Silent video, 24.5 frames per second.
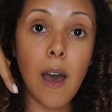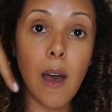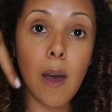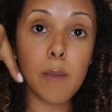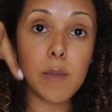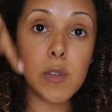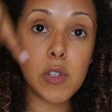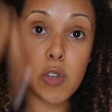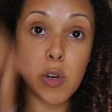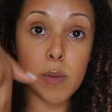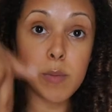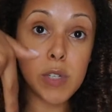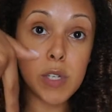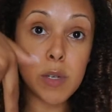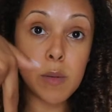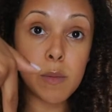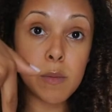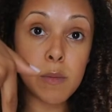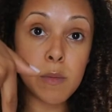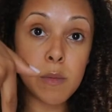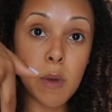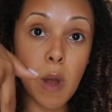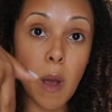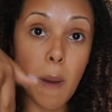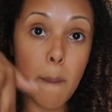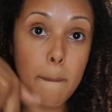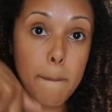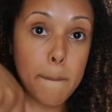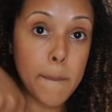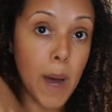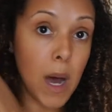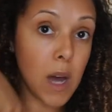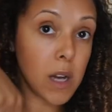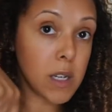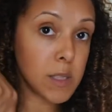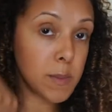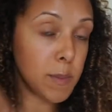description
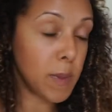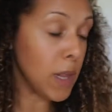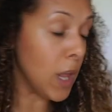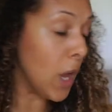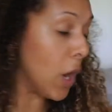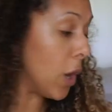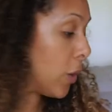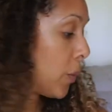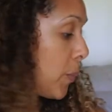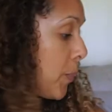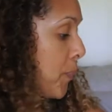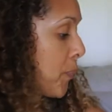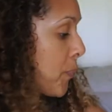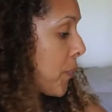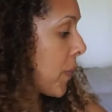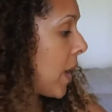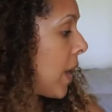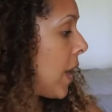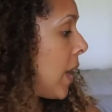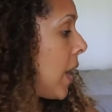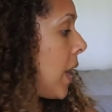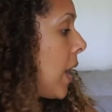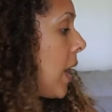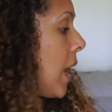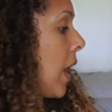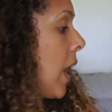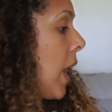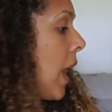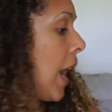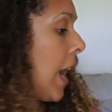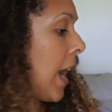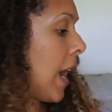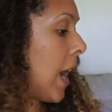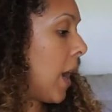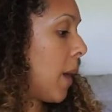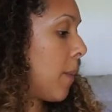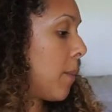box below.
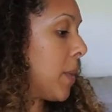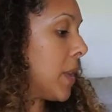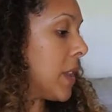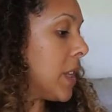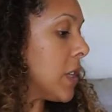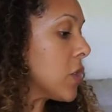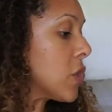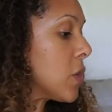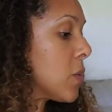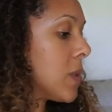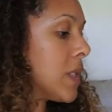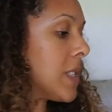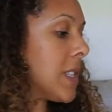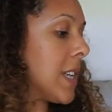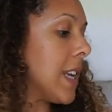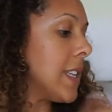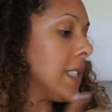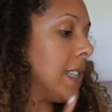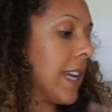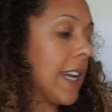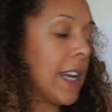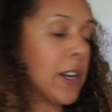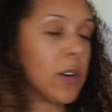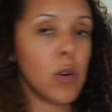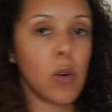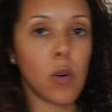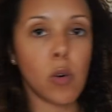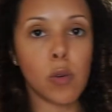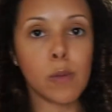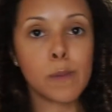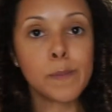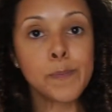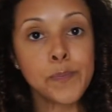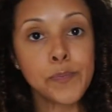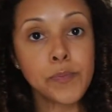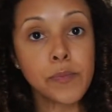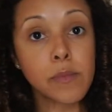But these are the ones that I take at
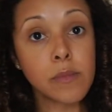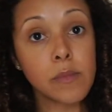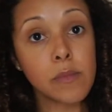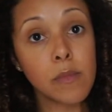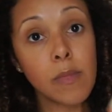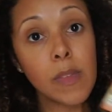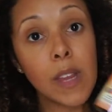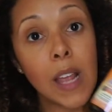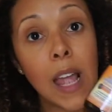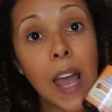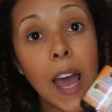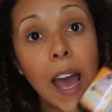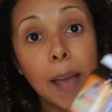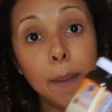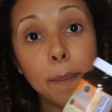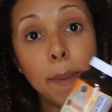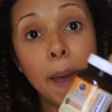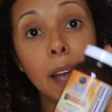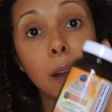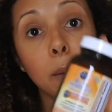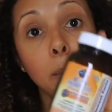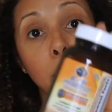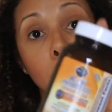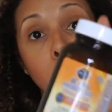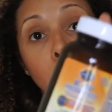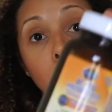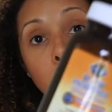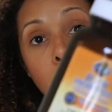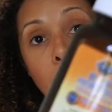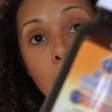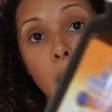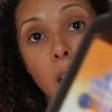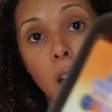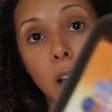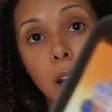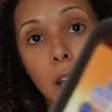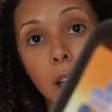home. I pack
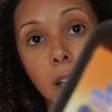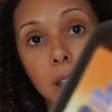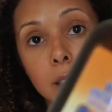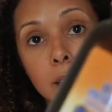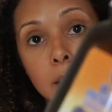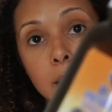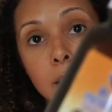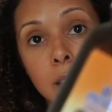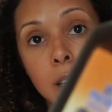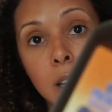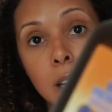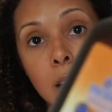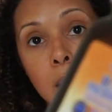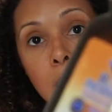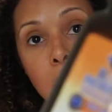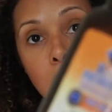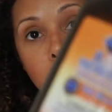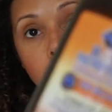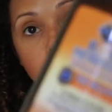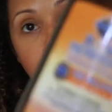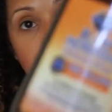probiotics. The